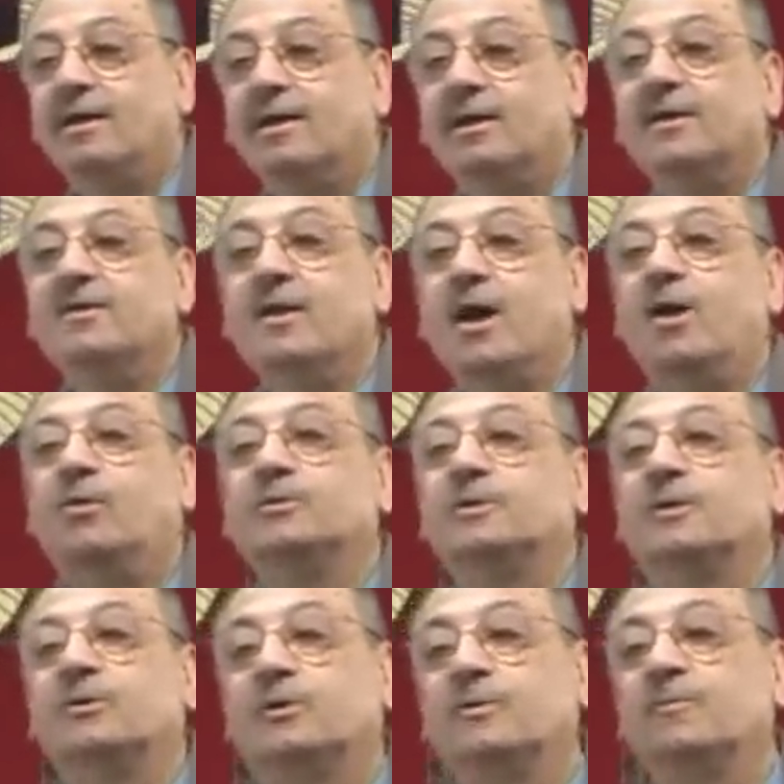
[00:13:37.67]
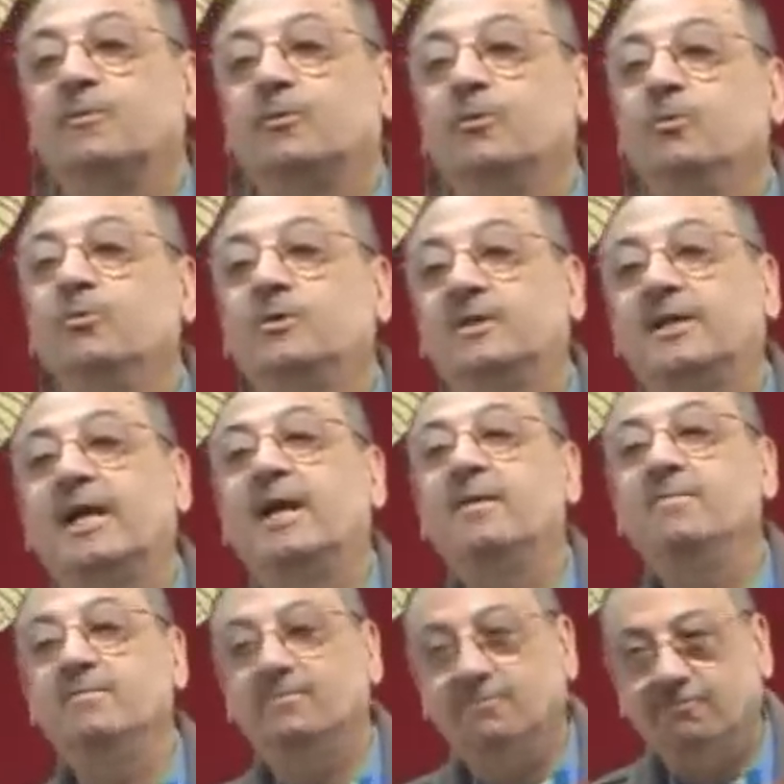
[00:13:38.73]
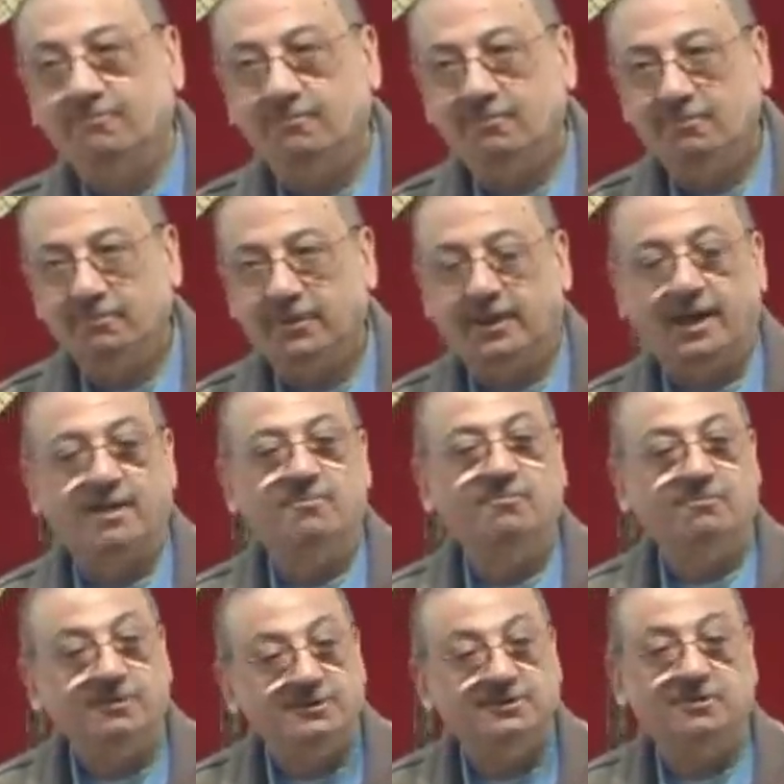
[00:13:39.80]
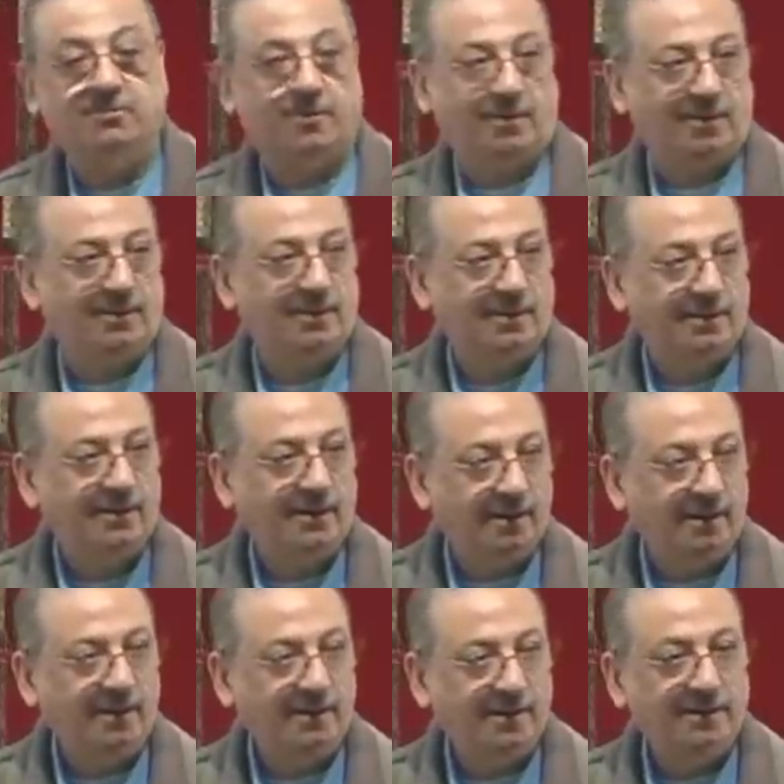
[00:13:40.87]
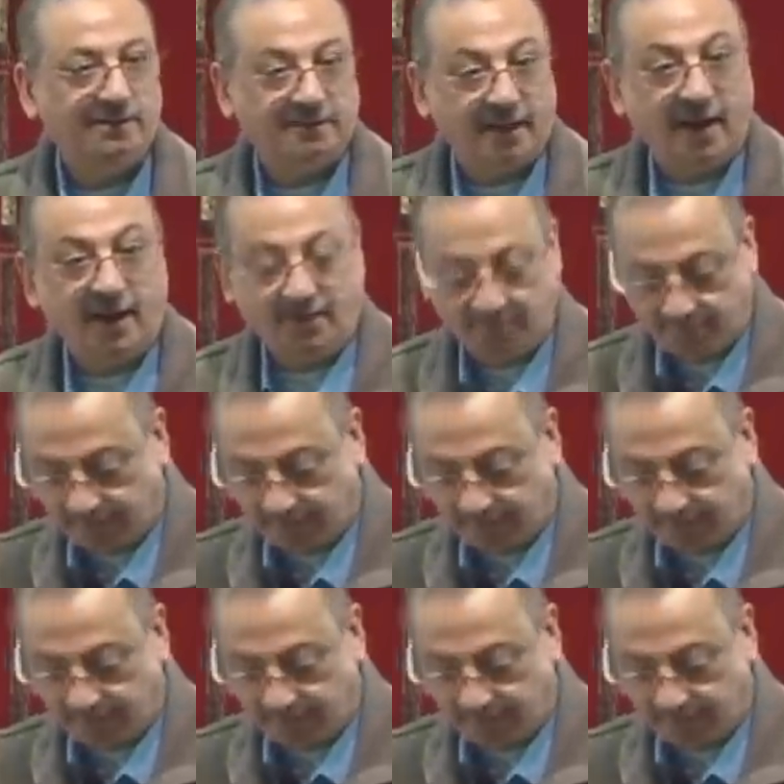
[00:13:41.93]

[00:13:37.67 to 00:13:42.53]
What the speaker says: Now the root became visible. Da'awna.